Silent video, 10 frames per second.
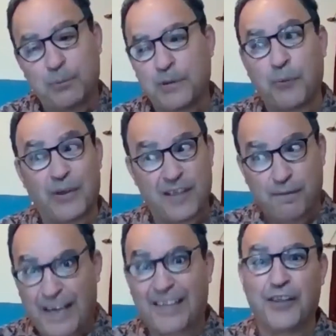was a
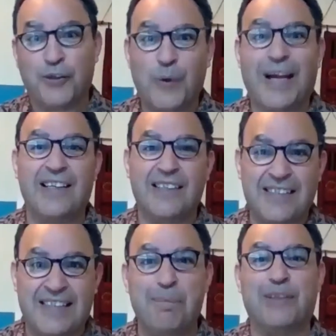very
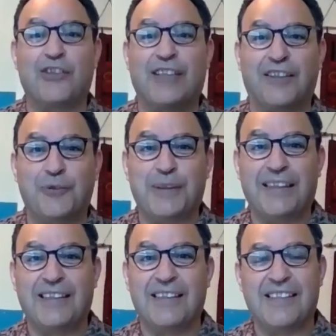well-established,
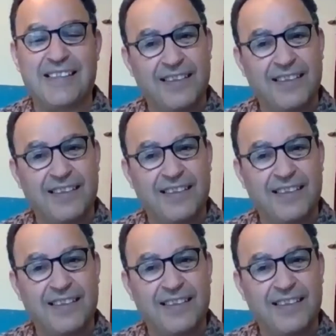actually,